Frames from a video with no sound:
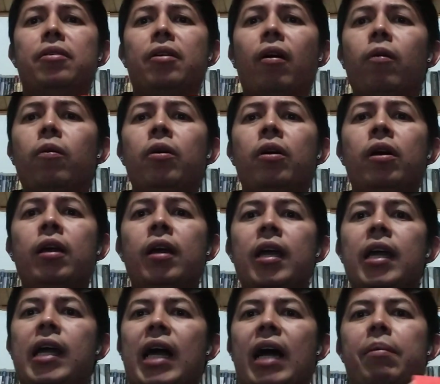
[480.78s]
know
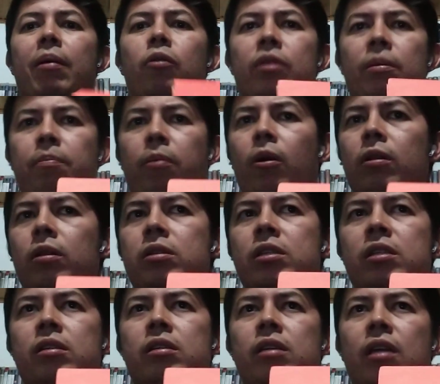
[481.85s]
about the
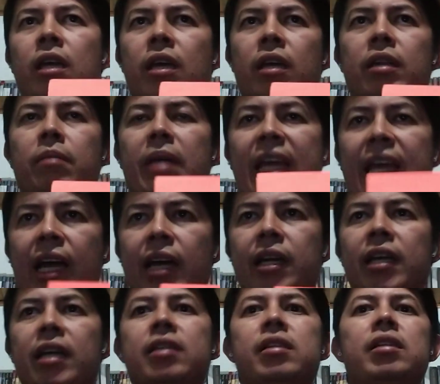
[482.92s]
bolts, the
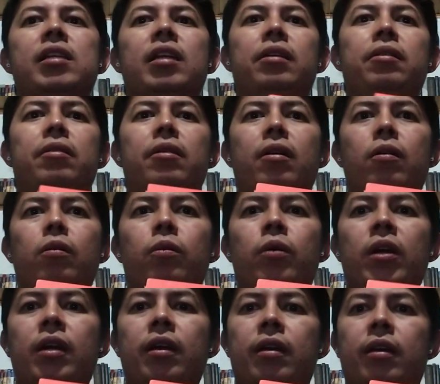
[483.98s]
mechanics, that you know
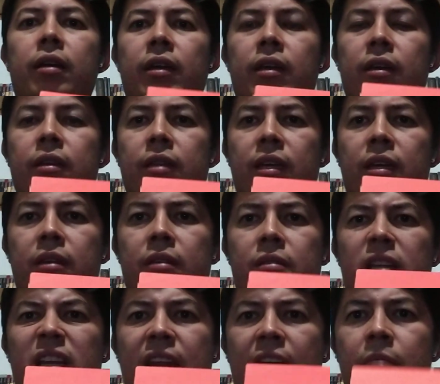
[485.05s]

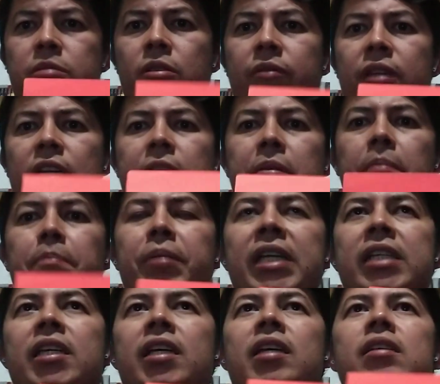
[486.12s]
the names of the little
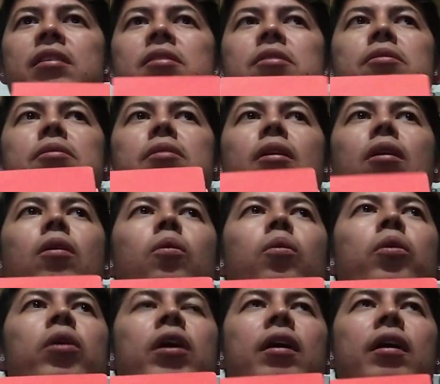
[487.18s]
pieces, you
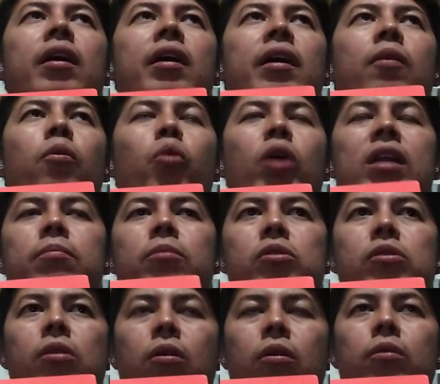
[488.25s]
know what
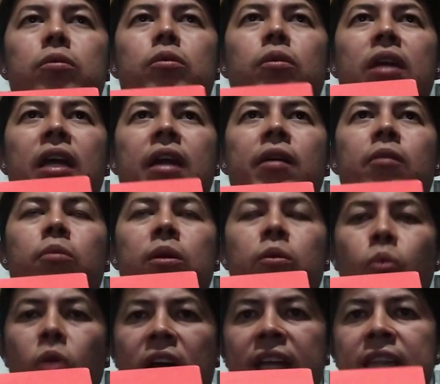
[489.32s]
must go together with
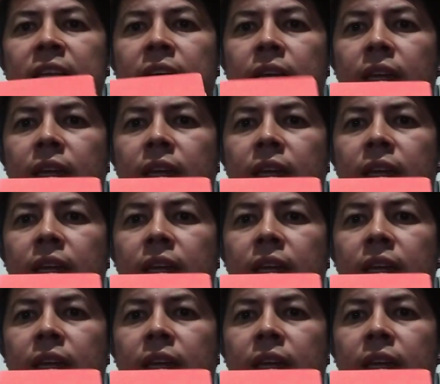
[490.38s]
what,